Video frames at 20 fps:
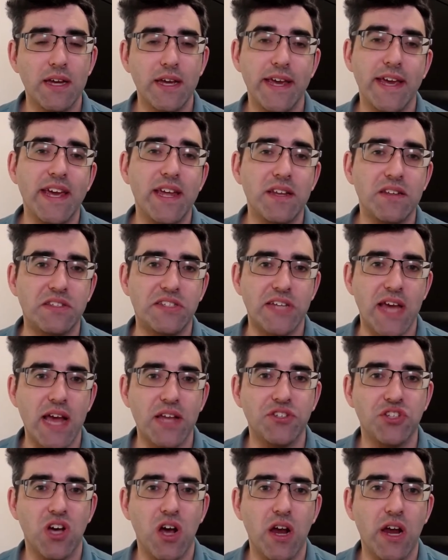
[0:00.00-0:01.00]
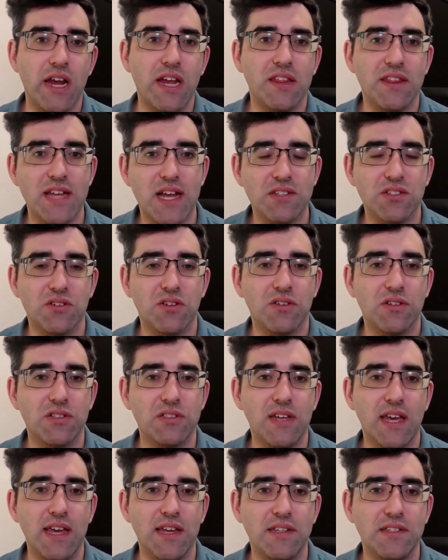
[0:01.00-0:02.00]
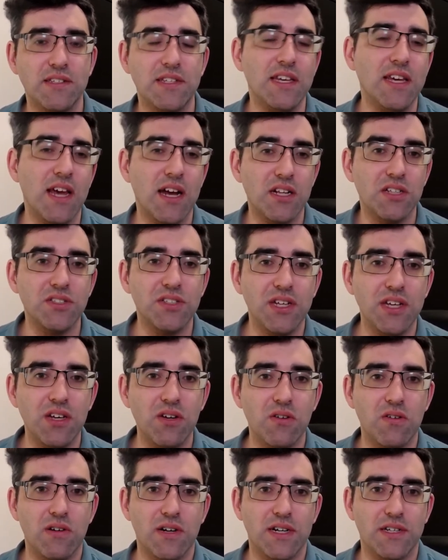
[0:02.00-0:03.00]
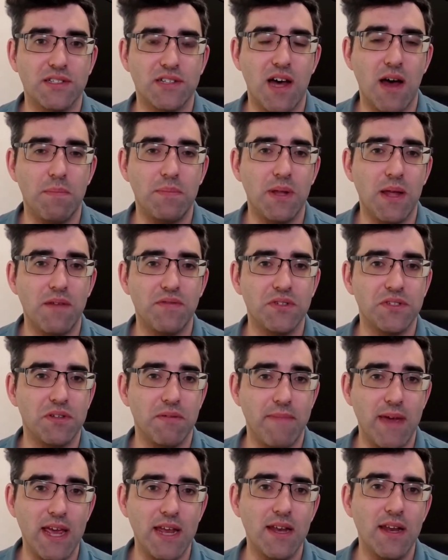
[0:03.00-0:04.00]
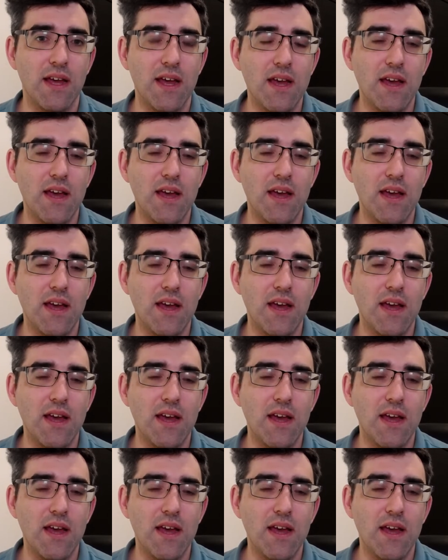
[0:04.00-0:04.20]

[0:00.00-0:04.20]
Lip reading: In tech jargon, that's called a TLD, or a top level domain.